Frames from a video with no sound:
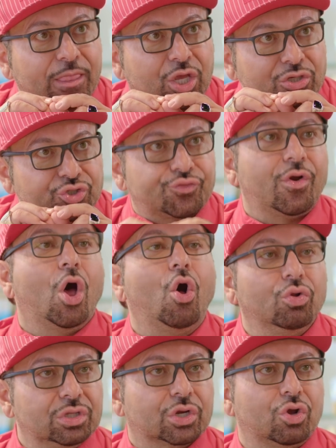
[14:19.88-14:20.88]

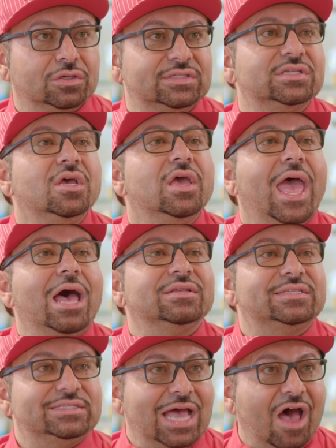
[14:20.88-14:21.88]
controlled across our
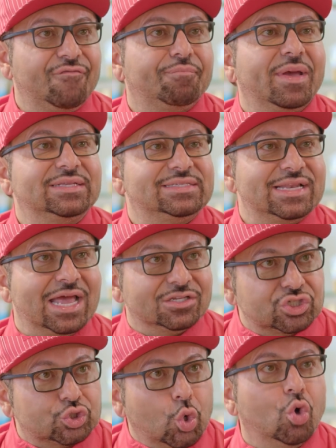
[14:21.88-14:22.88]
staff base and our
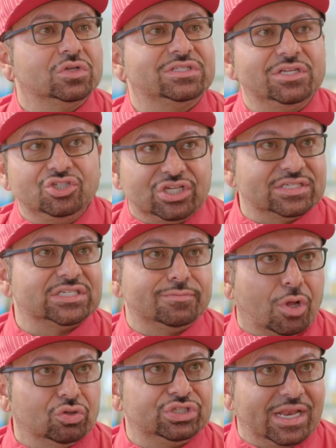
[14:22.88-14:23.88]
stores than just a
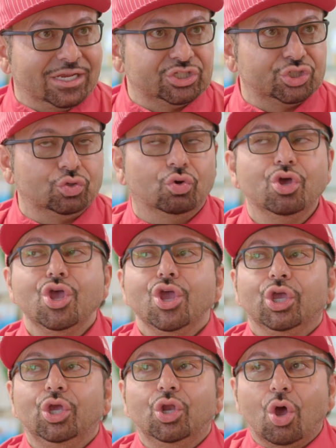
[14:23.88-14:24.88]
multinational.
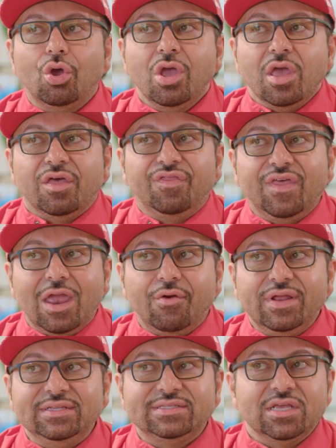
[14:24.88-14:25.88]
There
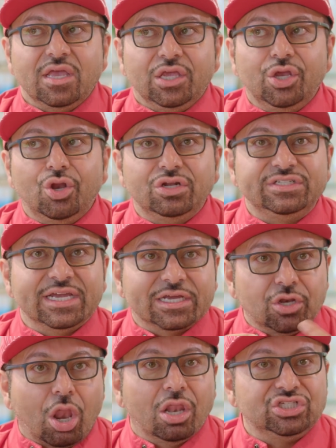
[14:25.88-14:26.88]
is,
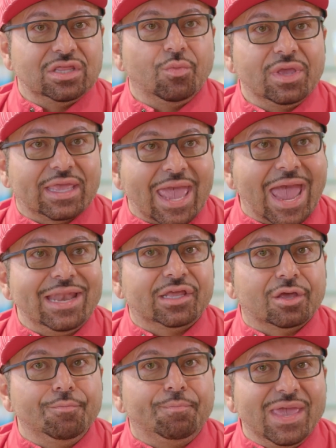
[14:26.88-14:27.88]
technology that we can
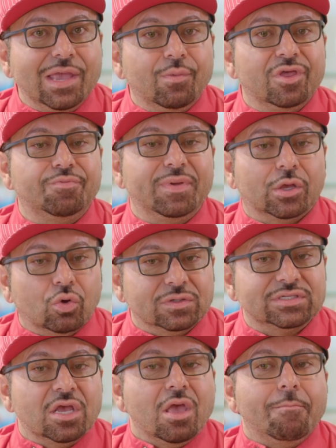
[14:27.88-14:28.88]
compete with
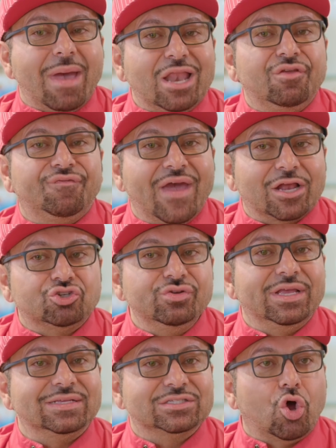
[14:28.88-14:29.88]
because
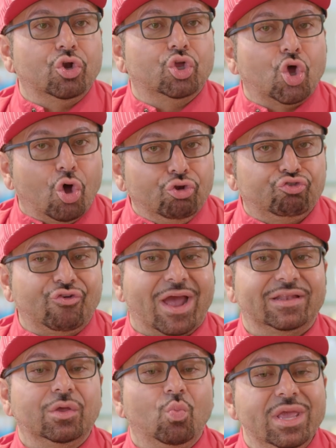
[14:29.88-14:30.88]
manufacturing has gone
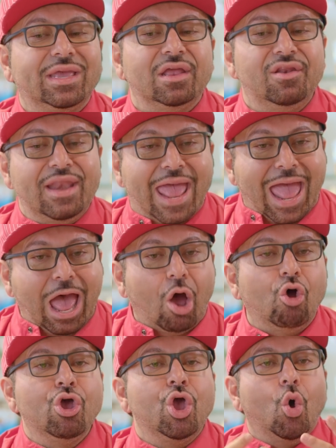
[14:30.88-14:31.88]
contract, and we can
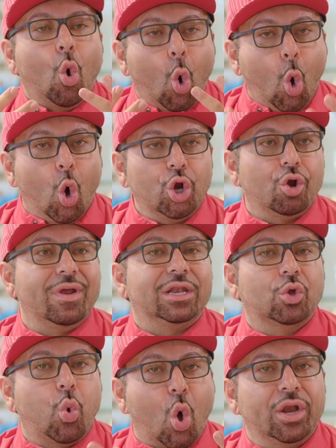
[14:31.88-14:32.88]
now order
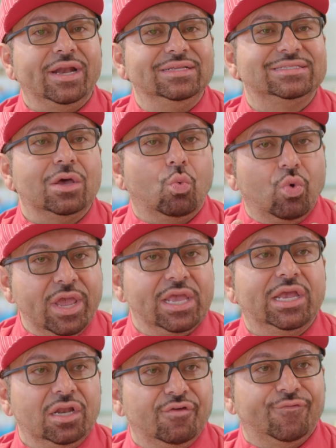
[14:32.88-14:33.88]
at quantities that we
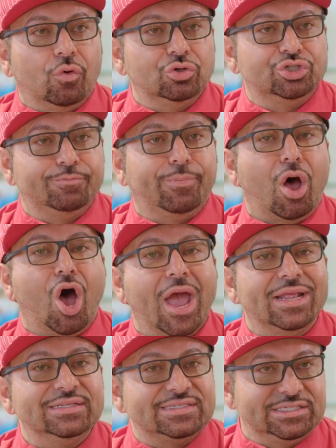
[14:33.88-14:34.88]
can afford to buy
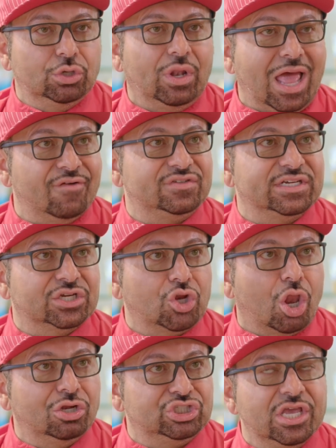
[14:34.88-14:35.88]
and still have
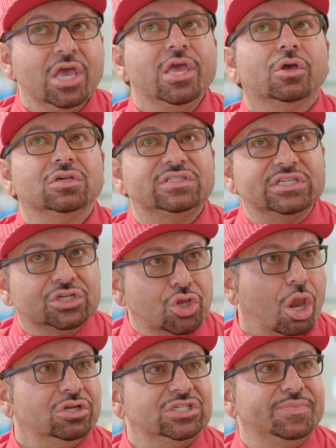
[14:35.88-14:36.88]
technology, because
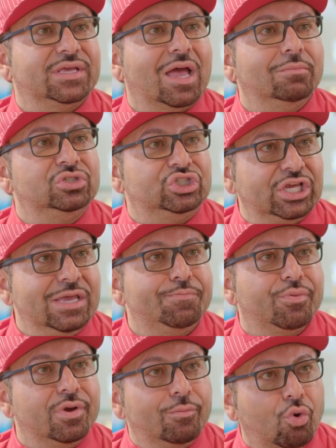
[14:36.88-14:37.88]
technology has become
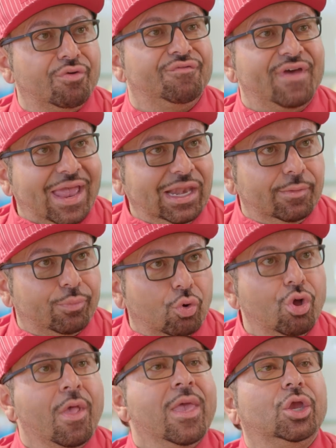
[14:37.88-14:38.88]
cheaper and more
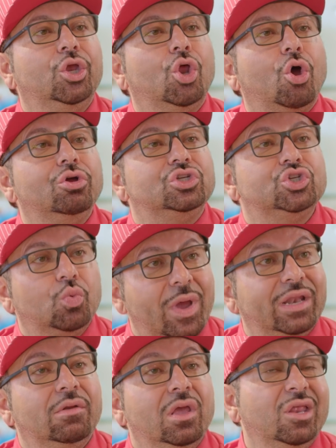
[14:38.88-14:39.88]
available, to
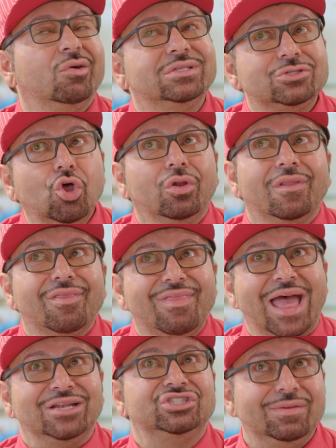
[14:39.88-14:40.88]
when, it's not
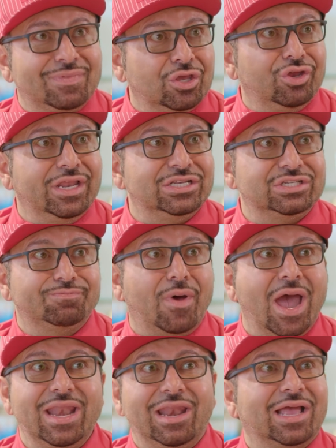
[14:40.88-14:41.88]
that cheap that you need to
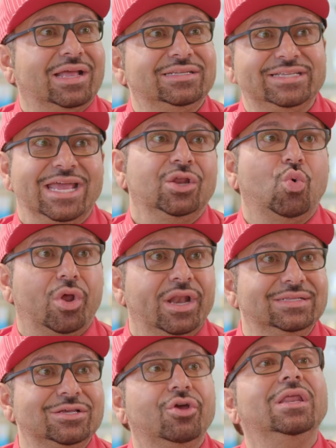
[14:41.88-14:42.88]
buy it at like a 10
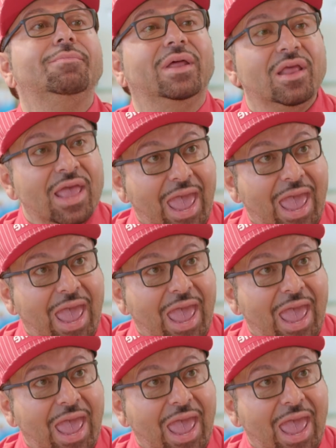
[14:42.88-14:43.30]
quantities only, but